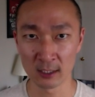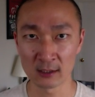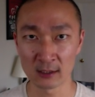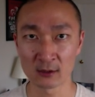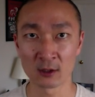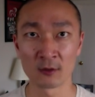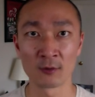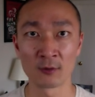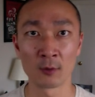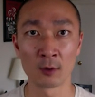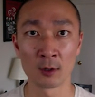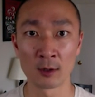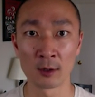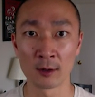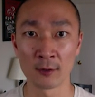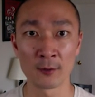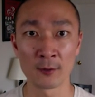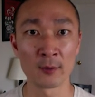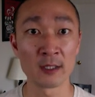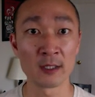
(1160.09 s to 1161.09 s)
So for
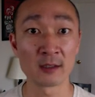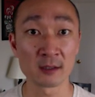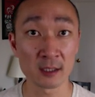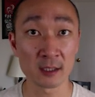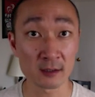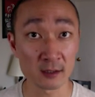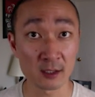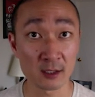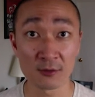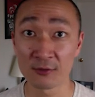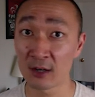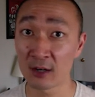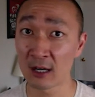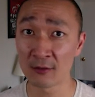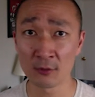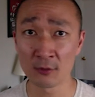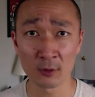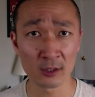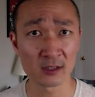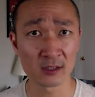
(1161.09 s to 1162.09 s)
360,
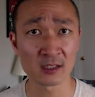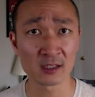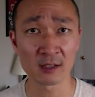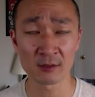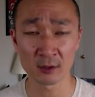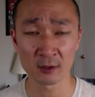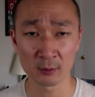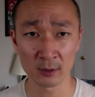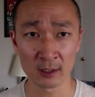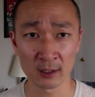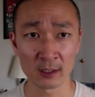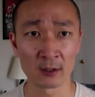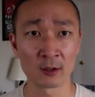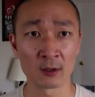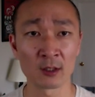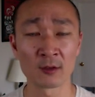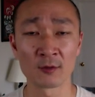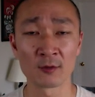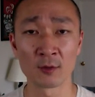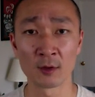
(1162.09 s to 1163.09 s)
540, 720, they're looking
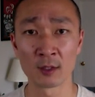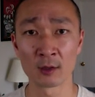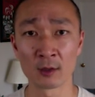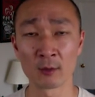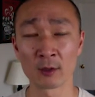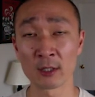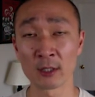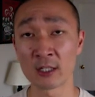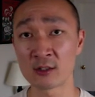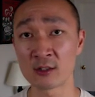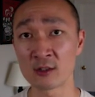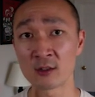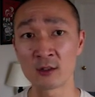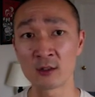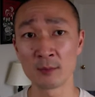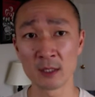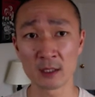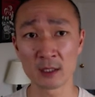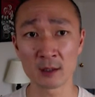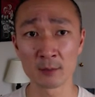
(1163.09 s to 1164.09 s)
for the rotation to
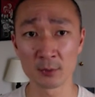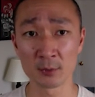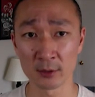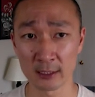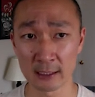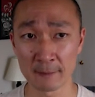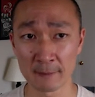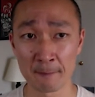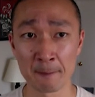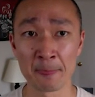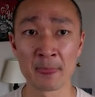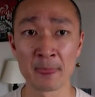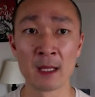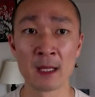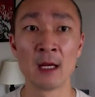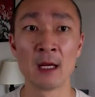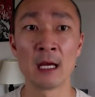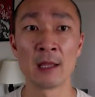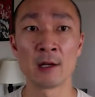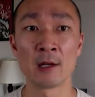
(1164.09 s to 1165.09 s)
be complete.
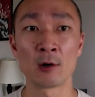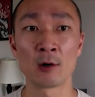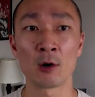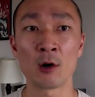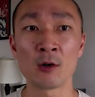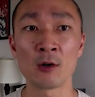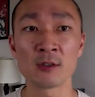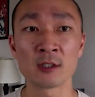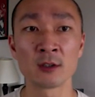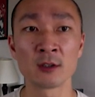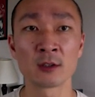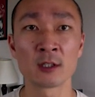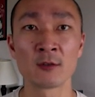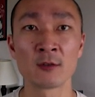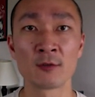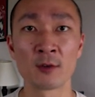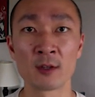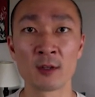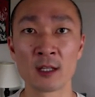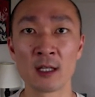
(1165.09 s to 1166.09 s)
And they're also looking for
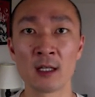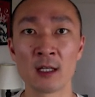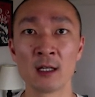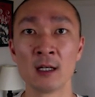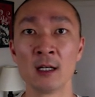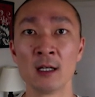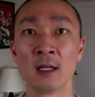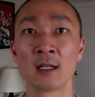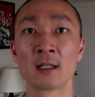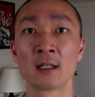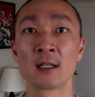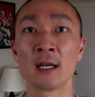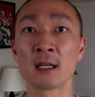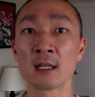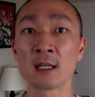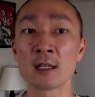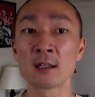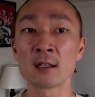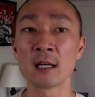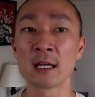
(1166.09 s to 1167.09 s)
the
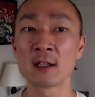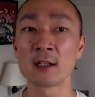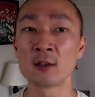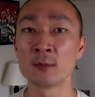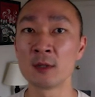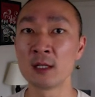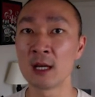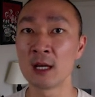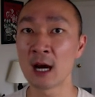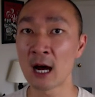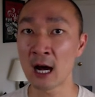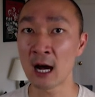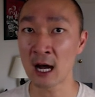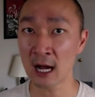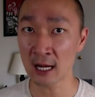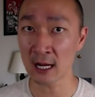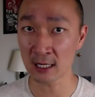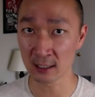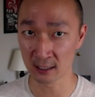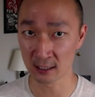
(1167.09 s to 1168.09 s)
kicking leg to be
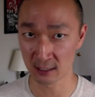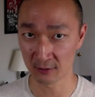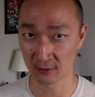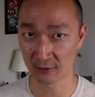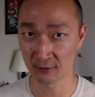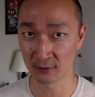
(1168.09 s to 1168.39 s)
high enough.